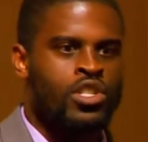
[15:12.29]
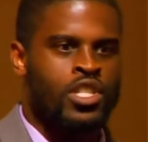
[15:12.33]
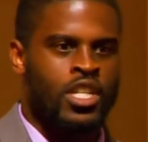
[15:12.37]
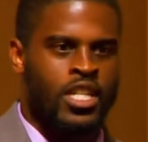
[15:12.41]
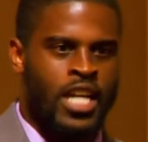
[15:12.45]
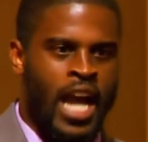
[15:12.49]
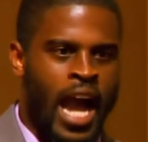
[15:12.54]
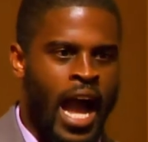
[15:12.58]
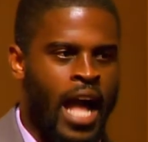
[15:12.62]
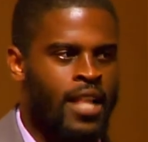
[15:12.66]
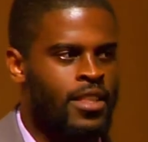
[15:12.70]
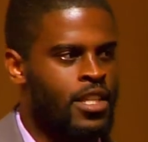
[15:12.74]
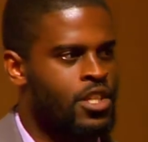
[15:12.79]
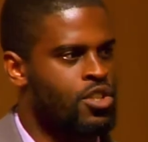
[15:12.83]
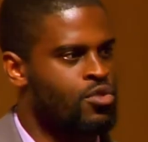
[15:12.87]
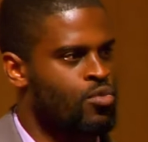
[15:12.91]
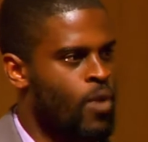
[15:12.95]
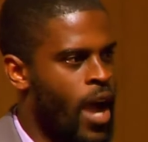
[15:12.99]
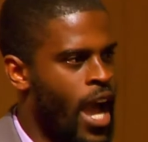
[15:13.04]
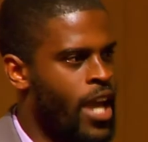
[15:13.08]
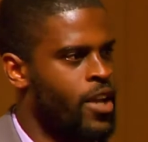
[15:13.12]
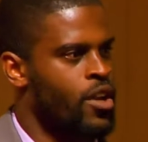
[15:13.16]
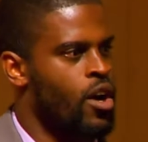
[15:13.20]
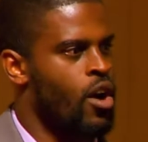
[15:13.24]
to college
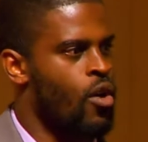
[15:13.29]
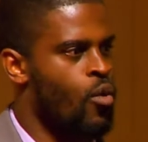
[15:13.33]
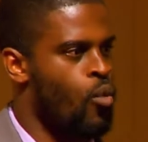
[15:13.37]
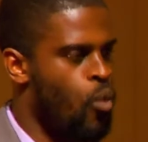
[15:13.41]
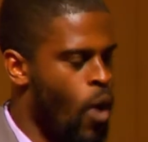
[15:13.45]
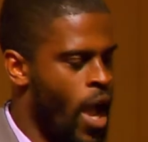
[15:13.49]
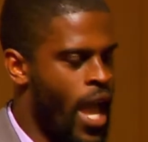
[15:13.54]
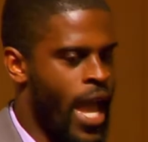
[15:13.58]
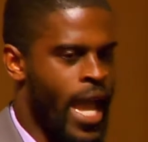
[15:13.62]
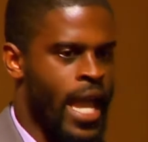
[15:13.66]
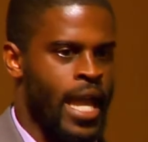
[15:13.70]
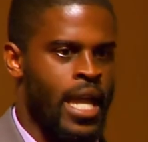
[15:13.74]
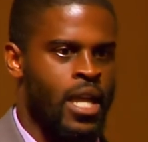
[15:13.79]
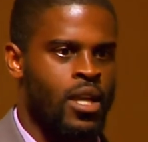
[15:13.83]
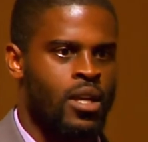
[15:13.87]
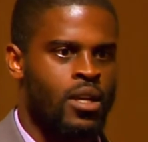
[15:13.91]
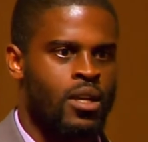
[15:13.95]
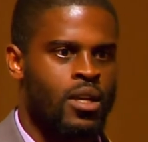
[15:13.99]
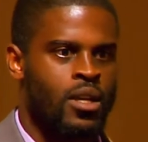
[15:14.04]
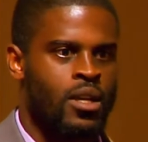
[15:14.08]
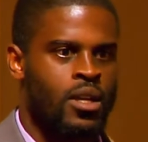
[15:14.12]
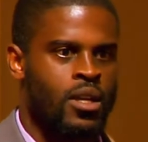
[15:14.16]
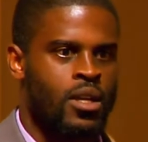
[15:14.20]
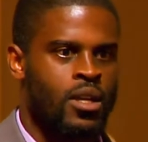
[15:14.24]
right away,
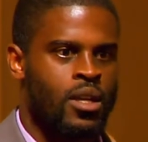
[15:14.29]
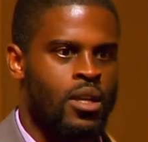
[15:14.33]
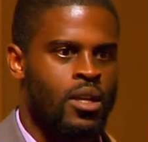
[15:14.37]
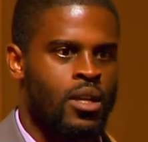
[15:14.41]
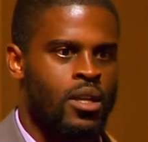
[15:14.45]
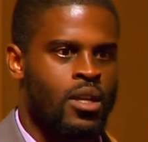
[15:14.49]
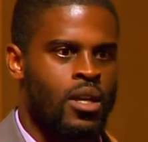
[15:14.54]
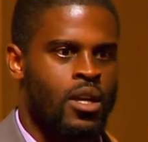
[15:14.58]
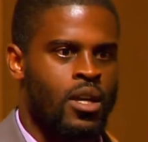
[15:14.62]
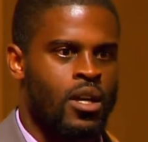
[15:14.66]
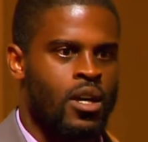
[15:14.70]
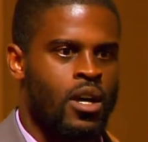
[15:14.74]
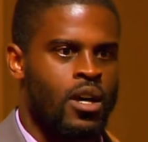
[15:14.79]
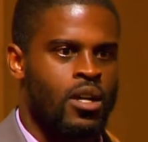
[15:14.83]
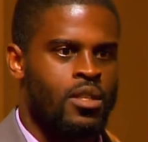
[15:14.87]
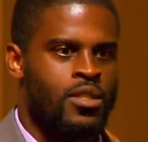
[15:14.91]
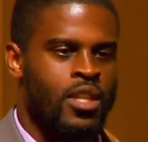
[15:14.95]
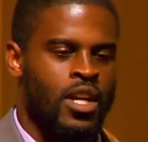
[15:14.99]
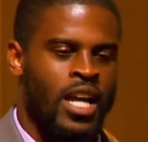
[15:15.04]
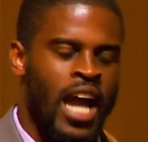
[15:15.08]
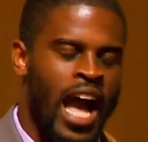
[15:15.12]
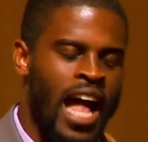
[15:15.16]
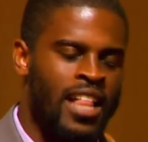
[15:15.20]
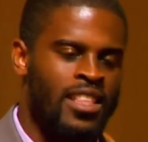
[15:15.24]
the
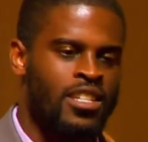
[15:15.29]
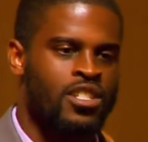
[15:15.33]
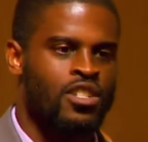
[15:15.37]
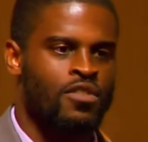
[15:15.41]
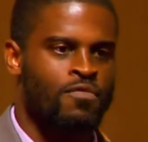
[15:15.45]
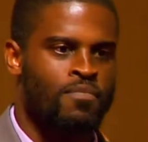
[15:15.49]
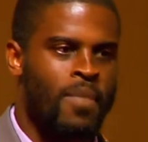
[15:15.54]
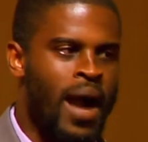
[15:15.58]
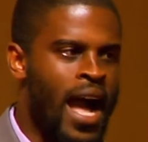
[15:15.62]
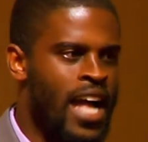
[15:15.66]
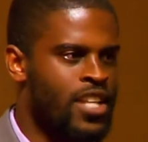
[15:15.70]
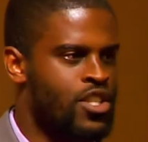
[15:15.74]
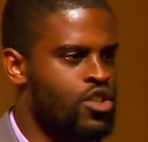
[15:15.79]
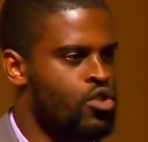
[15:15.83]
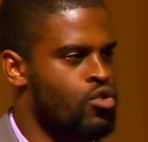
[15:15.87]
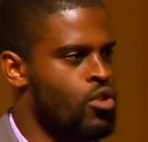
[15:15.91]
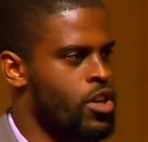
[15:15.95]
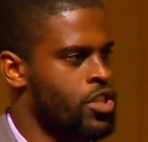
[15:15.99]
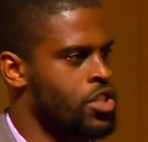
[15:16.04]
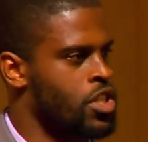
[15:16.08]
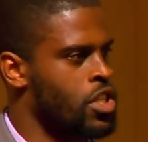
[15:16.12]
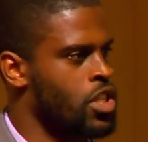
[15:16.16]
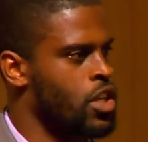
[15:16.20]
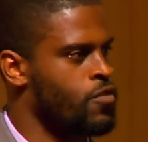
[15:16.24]
college of my choice,
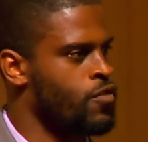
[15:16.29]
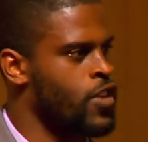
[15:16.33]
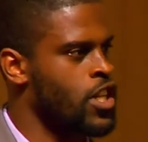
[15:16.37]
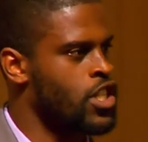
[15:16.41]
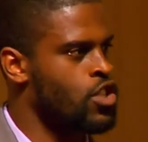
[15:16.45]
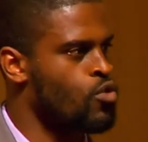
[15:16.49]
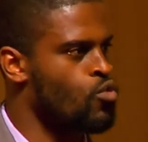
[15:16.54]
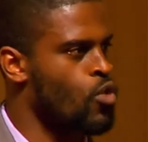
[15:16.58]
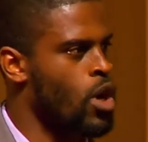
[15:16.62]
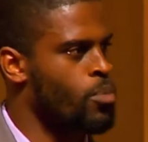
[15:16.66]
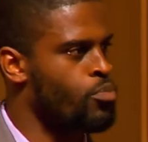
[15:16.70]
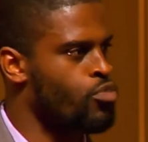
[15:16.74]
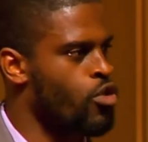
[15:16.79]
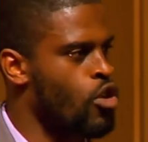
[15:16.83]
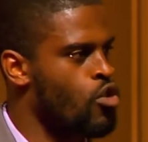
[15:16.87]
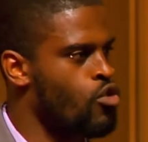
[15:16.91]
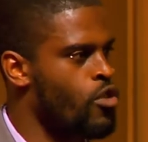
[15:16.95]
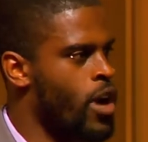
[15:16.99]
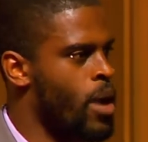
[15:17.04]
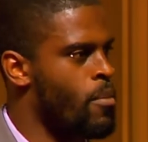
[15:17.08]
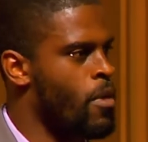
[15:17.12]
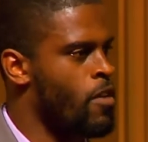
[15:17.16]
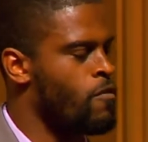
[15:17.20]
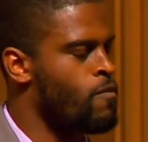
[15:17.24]
the Division I
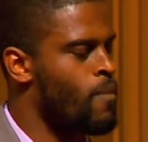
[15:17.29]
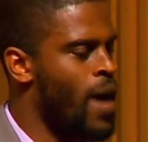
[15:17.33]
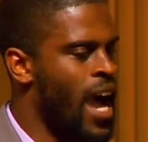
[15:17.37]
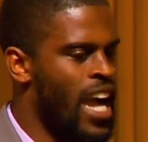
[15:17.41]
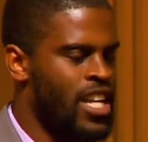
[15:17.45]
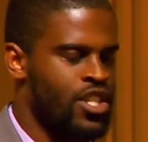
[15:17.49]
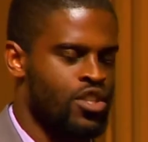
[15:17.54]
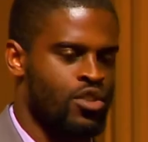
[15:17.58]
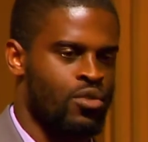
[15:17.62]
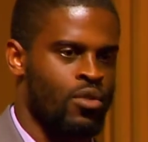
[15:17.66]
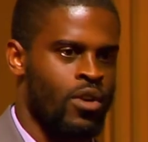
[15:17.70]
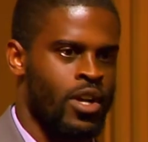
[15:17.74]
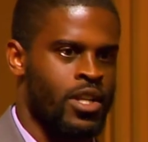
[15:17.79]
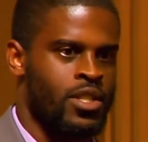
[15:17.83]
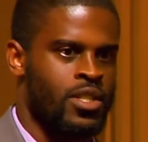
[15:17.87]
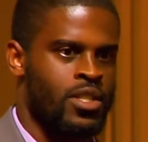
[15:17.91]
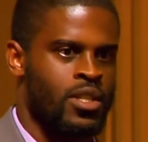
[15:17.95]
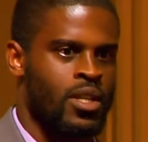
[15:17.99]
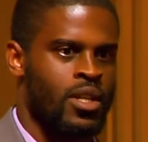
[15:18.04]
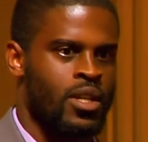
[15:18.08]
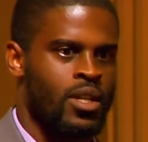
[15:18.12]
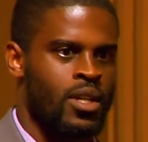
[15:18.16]
program of my choice,